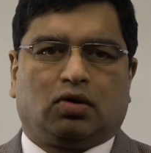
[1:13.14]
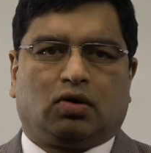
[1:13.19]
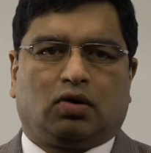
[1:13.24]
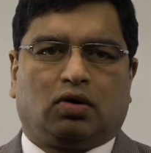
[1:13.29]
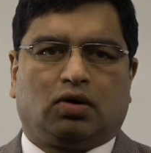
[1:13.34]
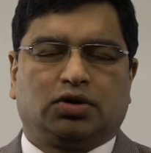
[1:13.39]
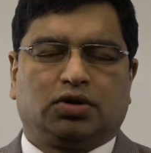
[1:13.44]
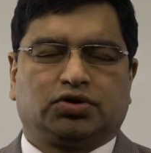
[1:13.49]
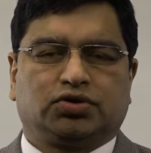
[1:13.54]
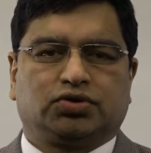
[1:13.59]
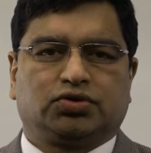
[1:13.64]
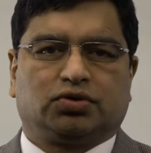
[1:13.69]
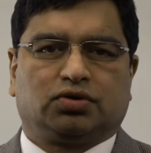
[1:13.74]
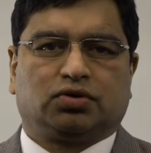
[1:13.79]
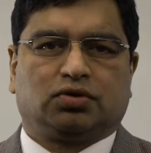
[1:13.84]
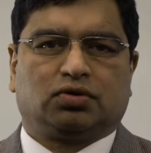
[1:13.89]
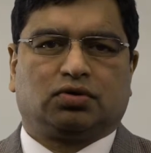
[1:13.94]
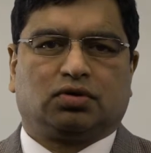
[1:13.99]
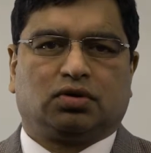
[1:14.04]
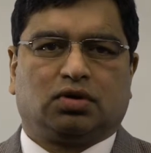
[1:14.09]

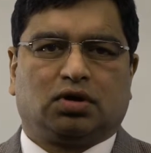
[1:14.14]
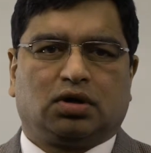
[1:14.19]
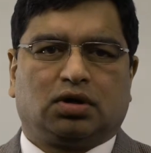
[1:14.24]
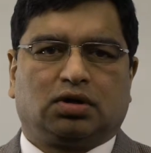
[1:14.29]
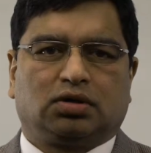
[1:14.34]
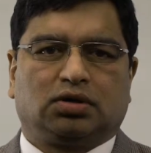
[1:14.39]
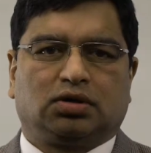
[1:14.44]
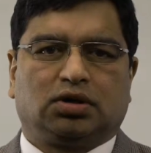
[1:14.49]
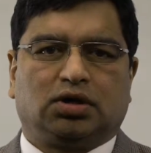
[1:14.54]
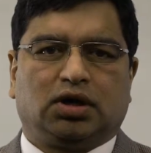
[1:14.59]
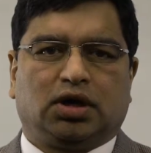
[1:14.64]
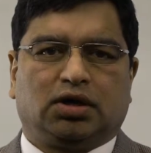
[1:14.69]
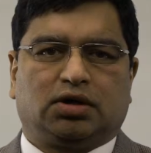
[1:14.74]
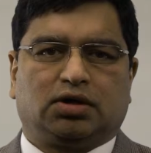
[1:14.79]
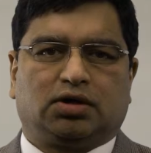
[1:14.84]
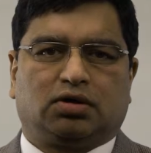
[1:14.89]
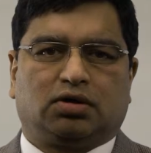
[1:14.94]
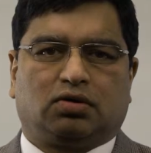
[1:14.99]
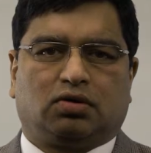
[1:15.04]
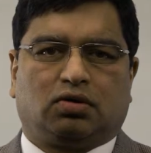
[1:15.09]
Also, the
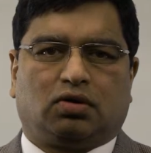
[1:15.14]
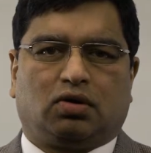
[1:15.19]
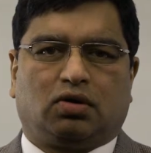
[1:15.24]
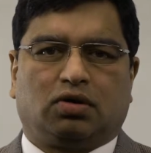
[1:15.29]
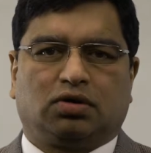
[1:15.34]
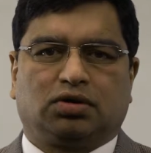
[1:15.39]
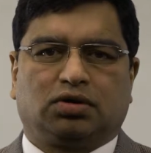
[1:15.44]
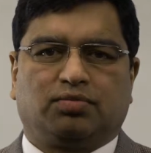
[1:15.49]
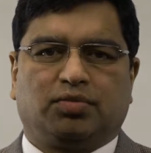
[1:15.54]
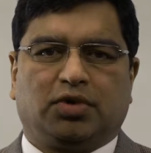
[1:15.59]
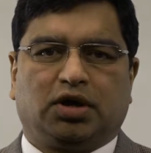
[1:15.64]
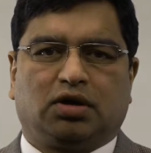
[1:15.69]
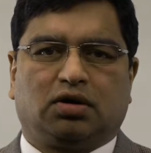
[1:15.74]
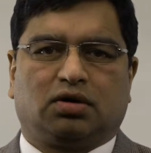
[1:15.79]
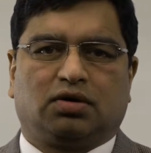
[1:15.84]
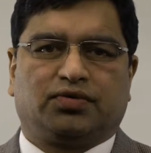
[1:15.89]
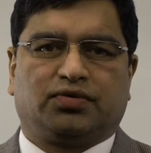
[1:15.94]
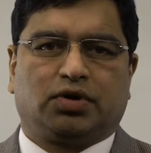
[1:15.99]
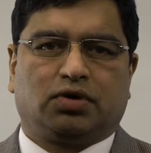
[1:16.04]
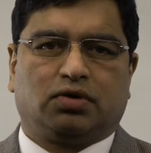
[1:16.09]
debtor or the
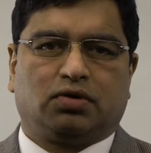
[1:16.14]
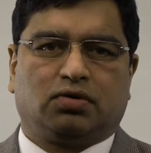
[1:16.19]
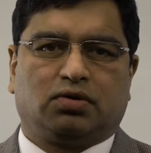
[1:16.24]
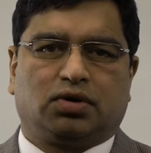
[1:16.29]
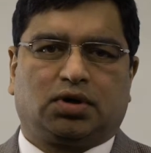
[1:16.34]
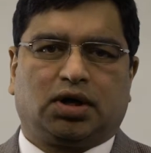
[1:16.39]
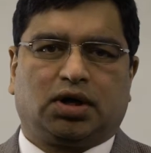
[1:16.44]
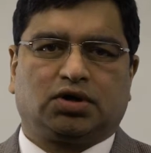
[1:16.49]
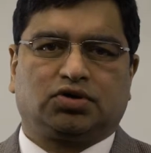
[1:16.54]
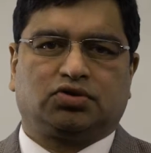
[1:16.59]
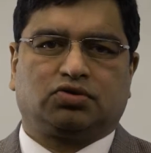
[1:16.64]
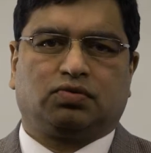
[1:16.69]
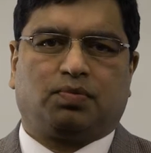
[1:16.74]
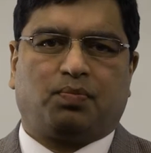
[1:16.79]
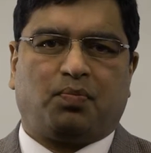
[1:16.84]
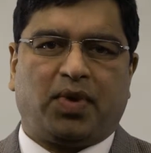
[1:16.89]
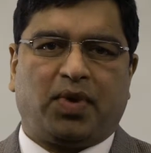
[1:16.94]
maker of the note has to